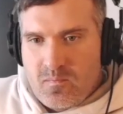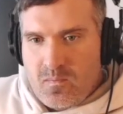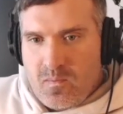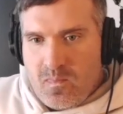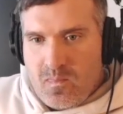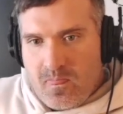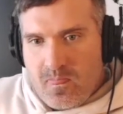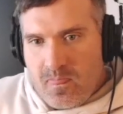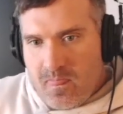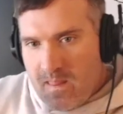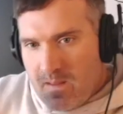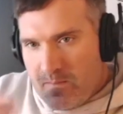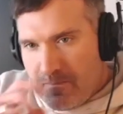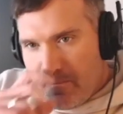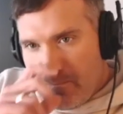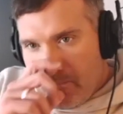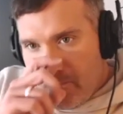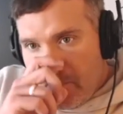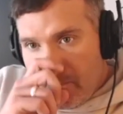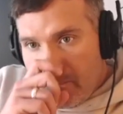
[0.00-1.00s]

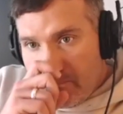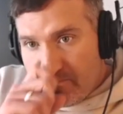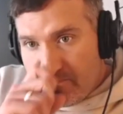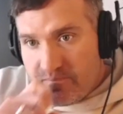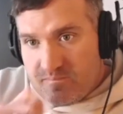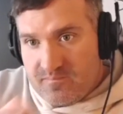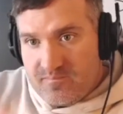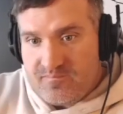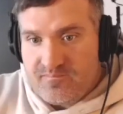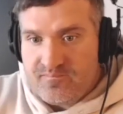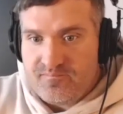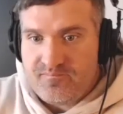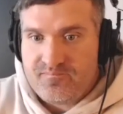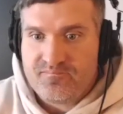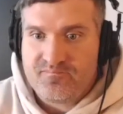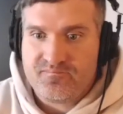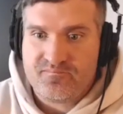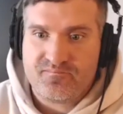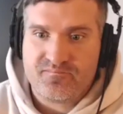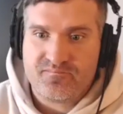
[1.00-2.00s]

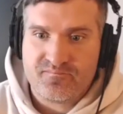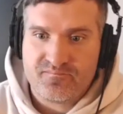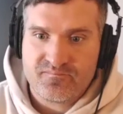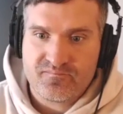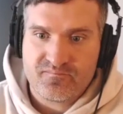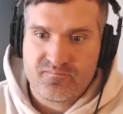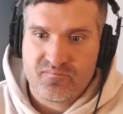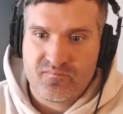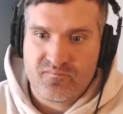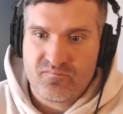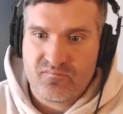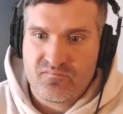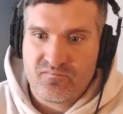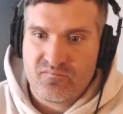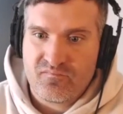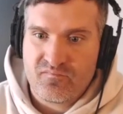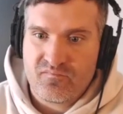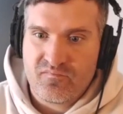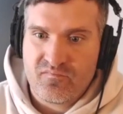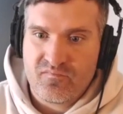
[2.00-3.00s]

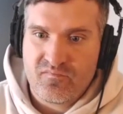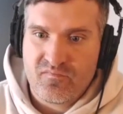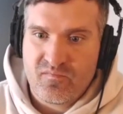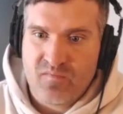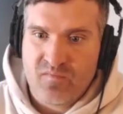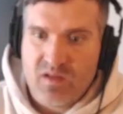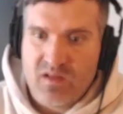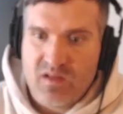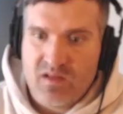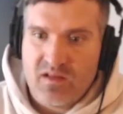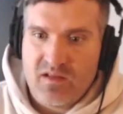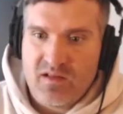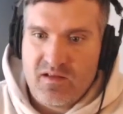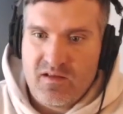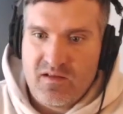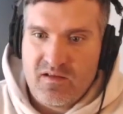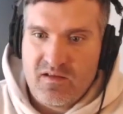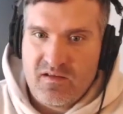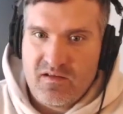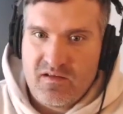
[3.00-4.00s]

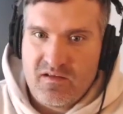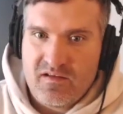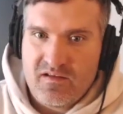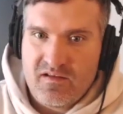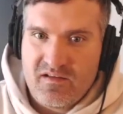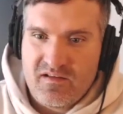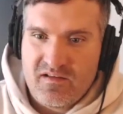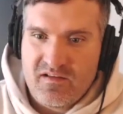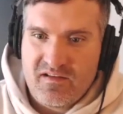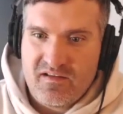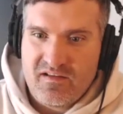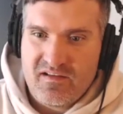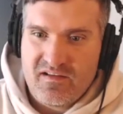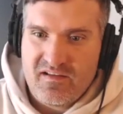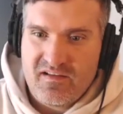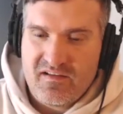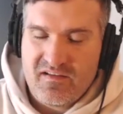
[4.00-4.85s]
No words are spoken by the person on screen.